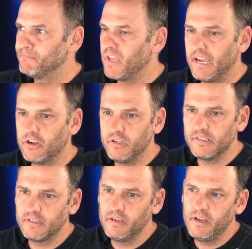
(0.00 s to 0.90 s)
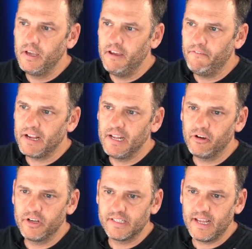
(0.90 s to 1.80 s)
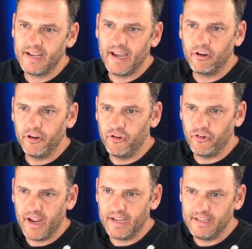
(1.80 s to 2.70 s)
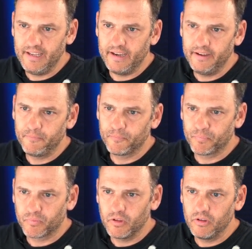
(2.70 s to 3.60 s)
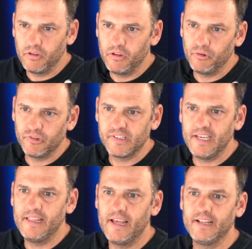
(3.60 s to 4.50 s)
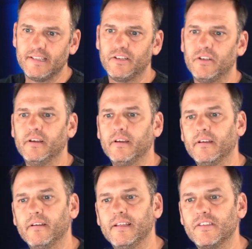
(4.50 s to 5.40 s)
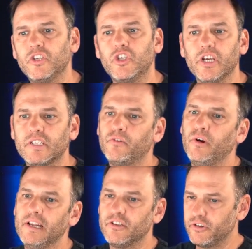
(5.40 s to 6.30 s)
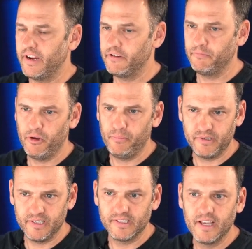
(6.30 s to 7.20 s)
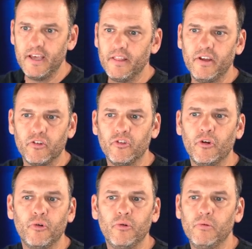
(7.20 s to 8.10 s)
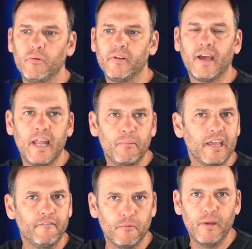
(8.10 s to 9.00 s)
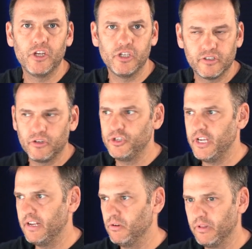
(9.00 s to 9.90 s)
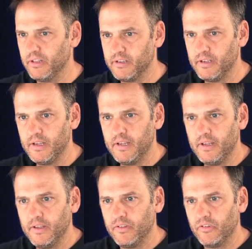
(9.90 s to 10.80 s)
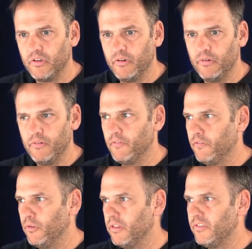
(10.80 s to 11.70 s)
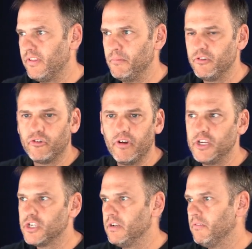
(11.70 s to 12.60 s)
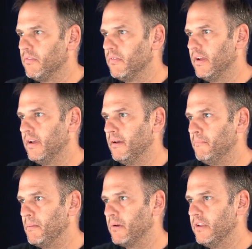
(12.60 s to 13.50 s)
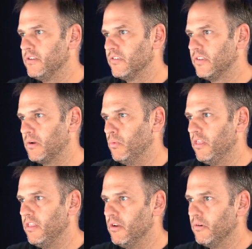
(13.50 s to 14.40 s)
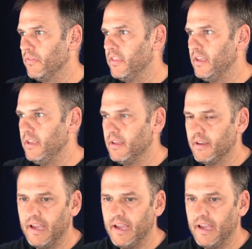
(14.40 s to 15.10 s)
icons. If I click on a static icon and drag it here, you'll see that it's just for illustrative purposes. There's no dynamic information associated with it. So for this demonstration, I'm going to stick with the